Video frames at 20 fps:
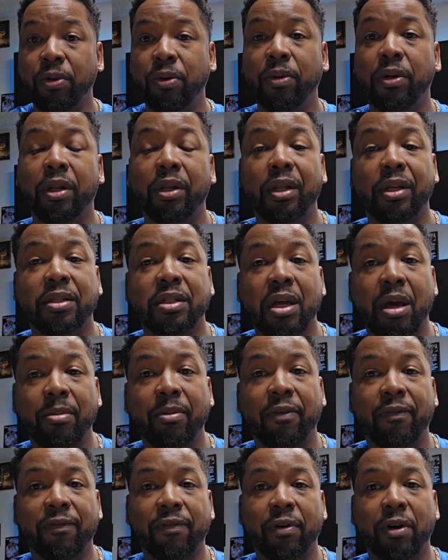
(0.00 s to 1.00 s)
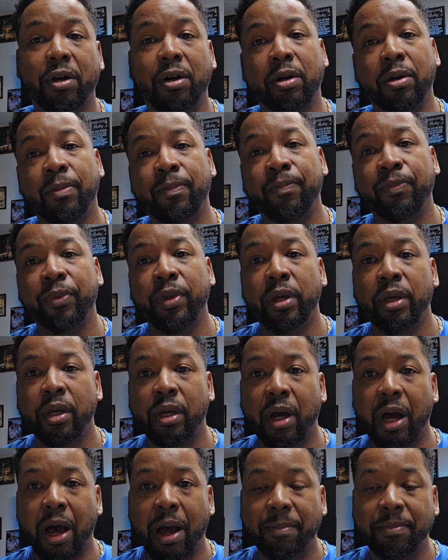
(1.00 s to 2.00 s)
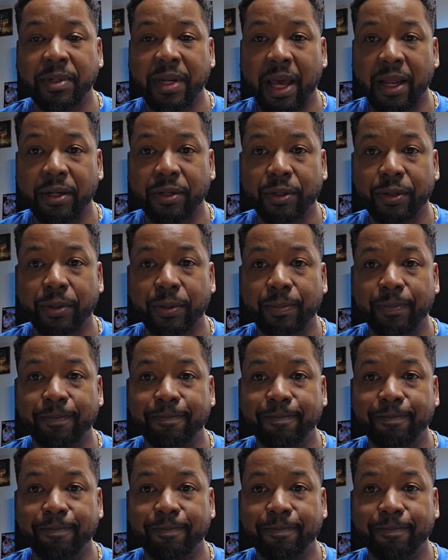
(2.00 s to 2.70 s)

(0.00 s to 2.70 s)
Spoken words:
unit that's coming from Op Tactical.